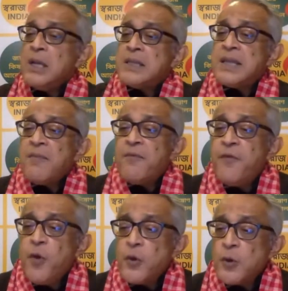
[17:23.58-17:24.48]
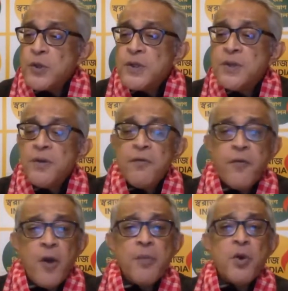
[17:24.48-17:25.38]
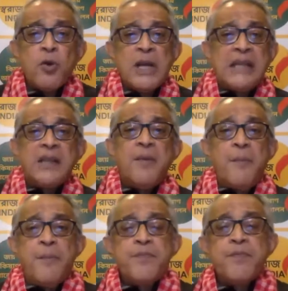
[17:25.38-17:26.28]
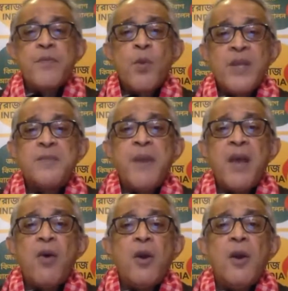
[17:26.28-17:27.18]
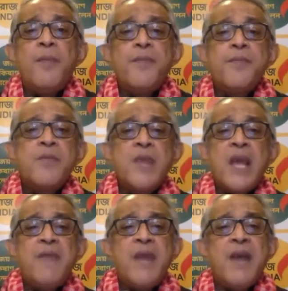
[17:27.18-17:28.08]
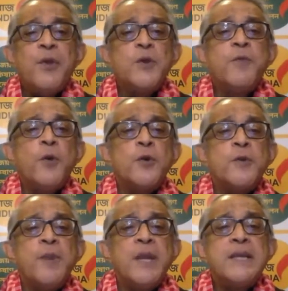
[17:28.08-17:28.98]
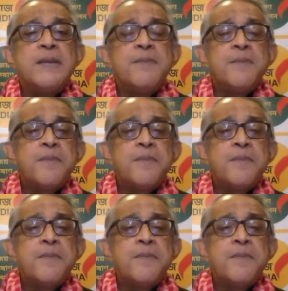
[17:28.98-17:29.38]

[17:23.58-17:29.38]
some photos from Kolkata, West Bengal. Can we have those photos, please?